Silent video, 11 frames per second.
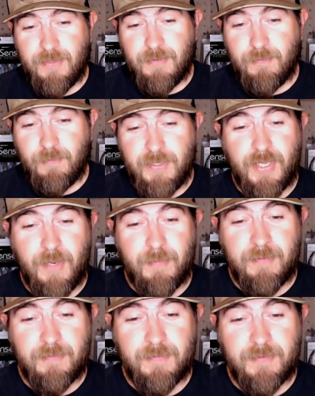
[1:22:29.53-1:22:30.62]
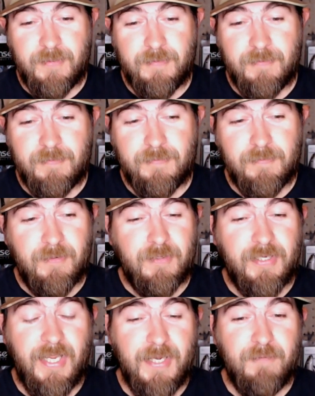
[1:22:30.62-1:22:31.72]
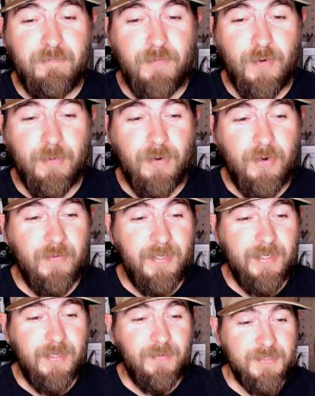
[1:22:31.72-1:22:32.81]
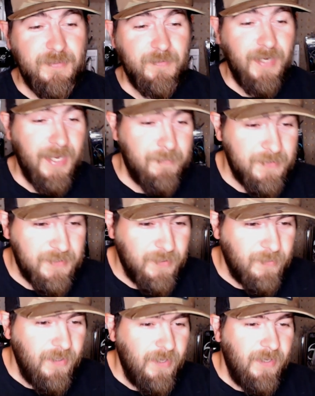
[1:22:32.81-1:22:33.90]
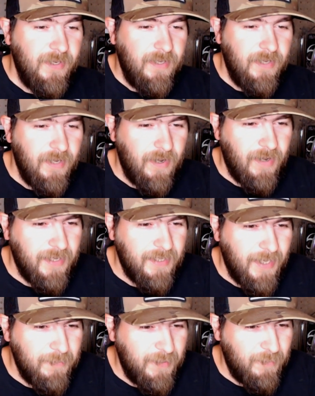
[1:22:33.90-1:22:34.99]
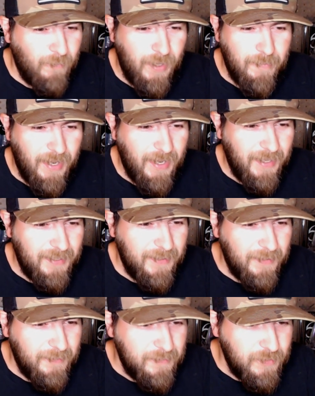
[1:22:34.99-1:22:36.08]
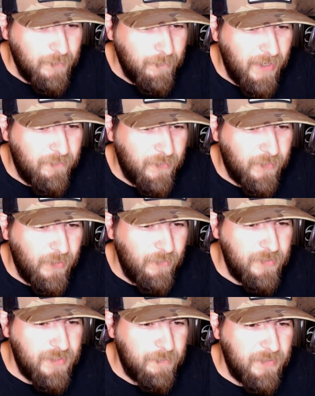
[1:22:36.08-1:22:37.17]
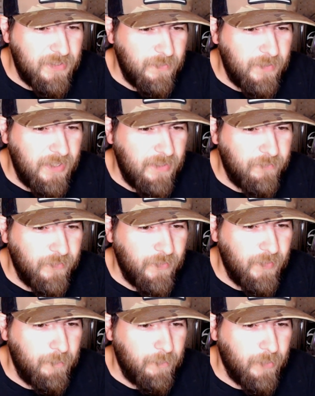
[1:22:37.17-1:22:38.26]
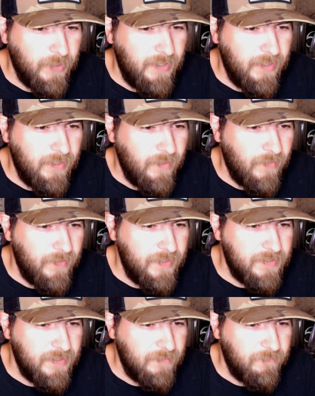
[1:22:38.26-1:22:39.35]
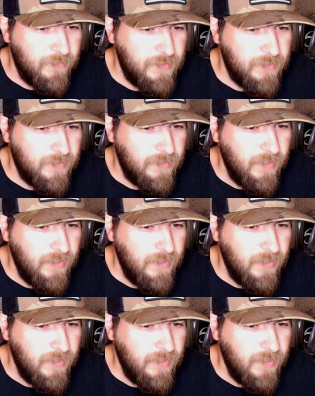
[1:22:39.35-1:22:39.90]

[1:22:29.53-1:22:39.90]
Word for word: We coming. King Fulmer on the hill. It's going to happen, so. All right, I'm getting way behind here. So, man, for the Googans to be so kid-friendly, bringing in all these into fishing,